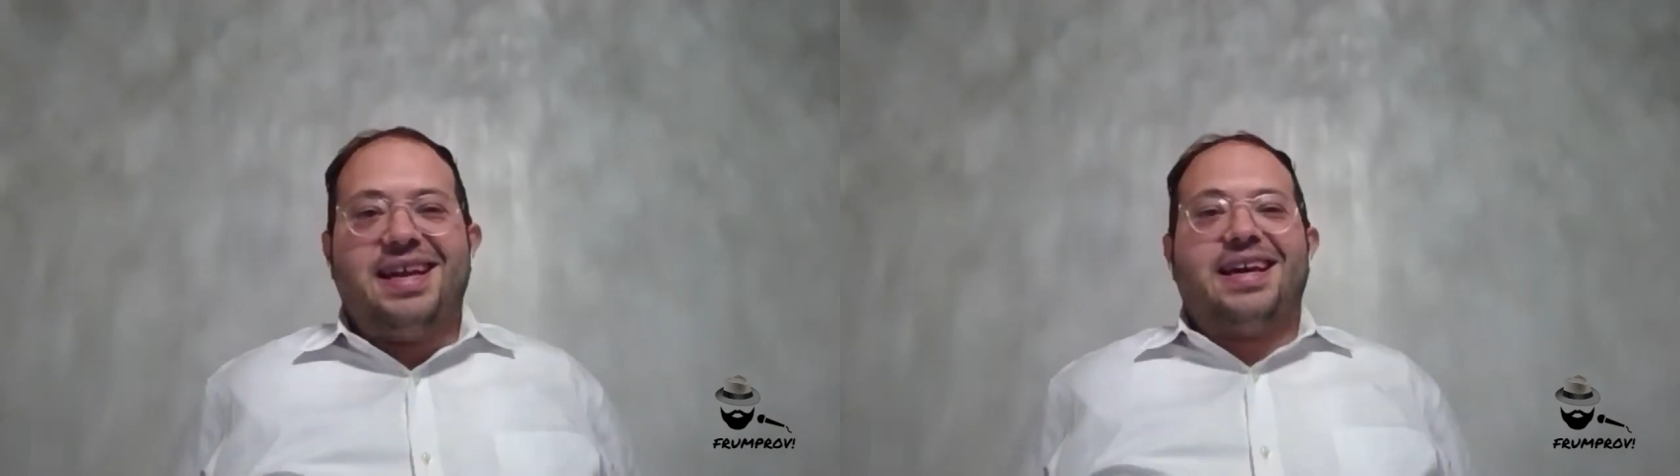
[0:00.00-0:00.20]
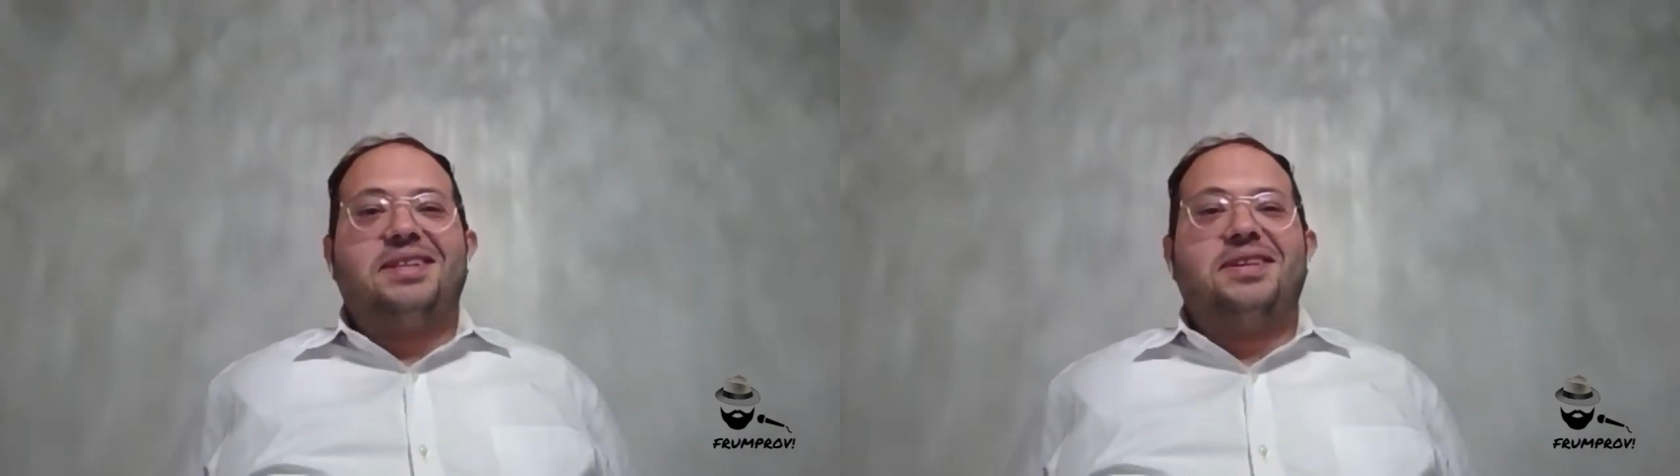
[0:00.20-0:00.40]

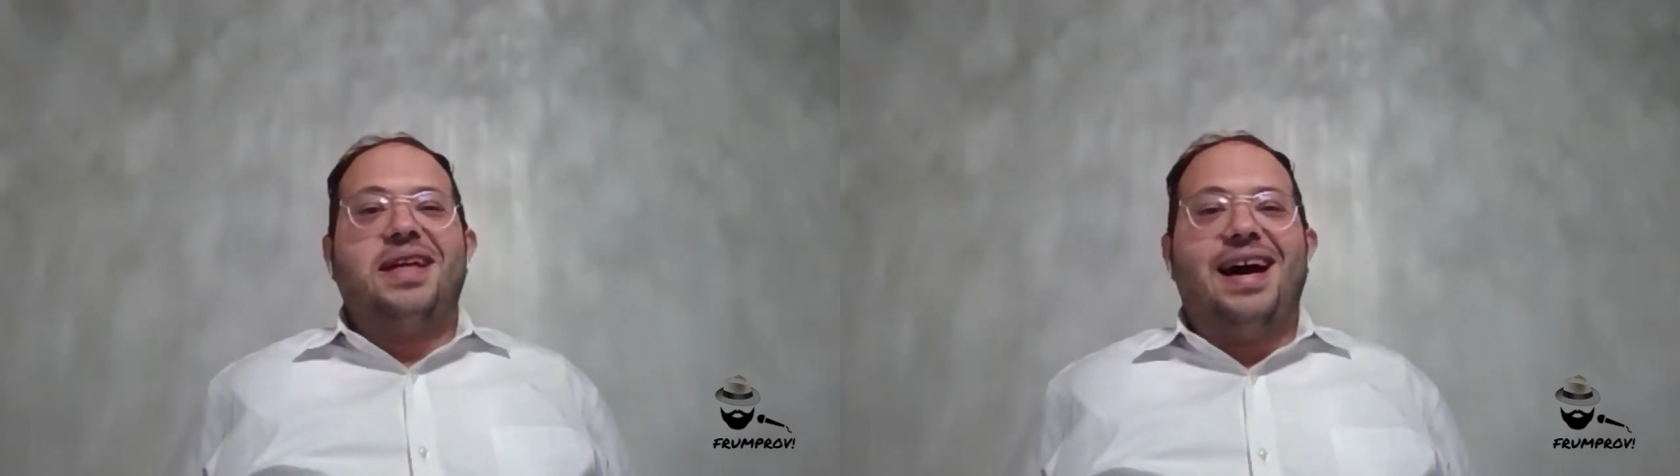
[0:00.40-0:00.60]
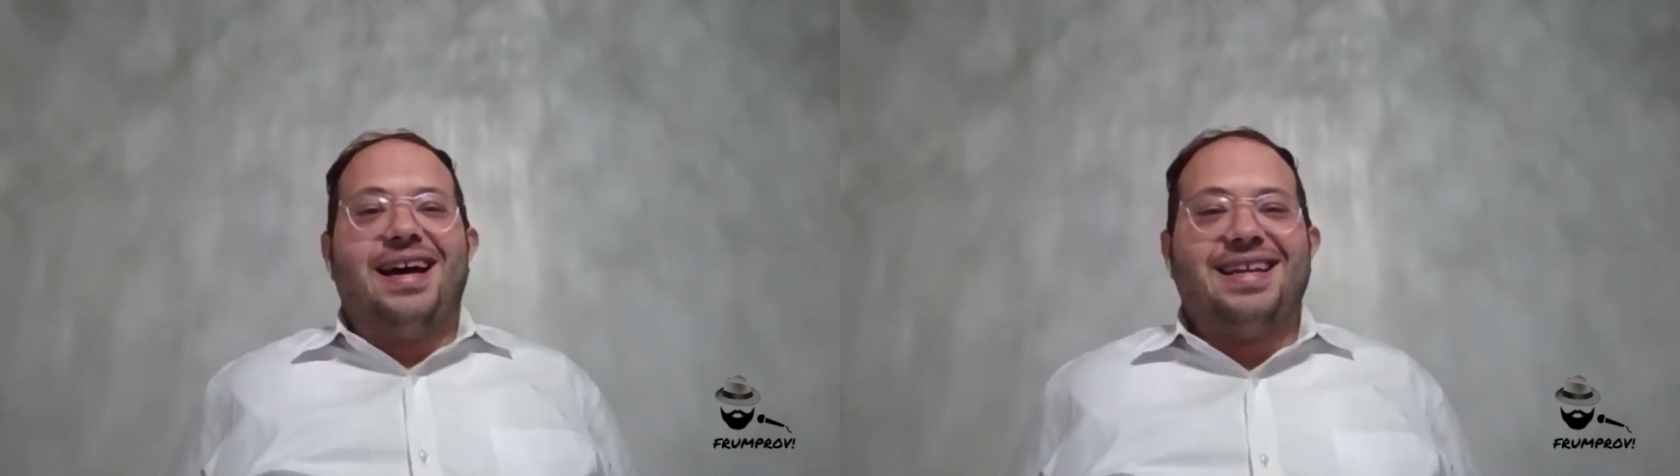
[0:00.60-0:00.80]
can do
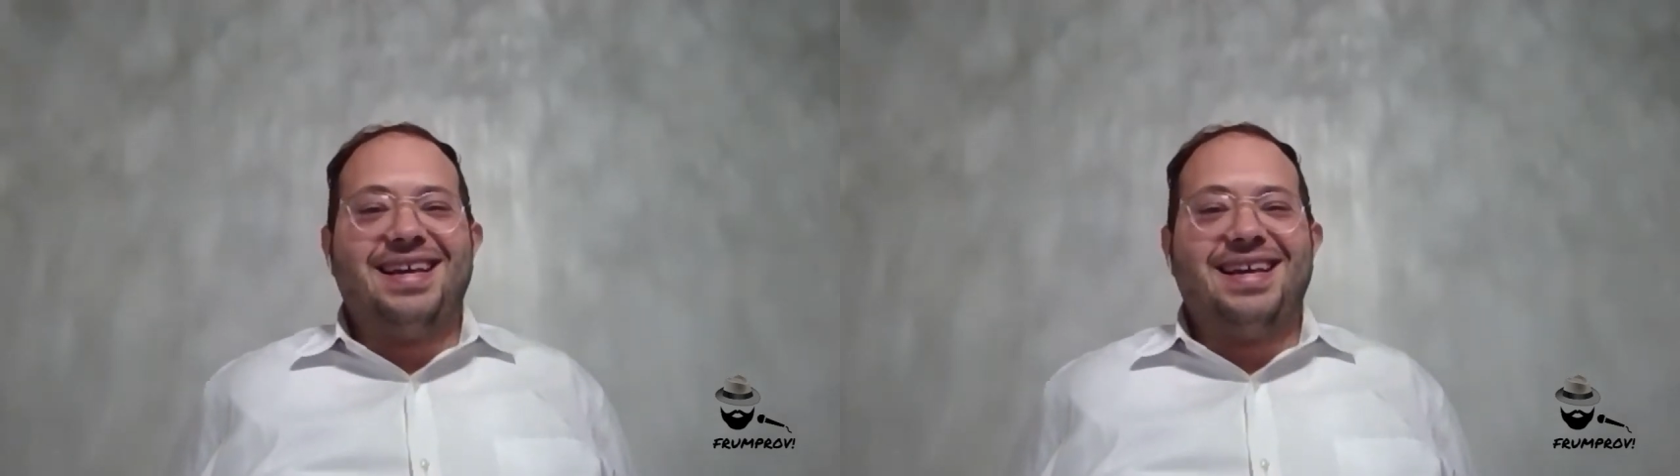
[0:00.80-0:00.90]
that.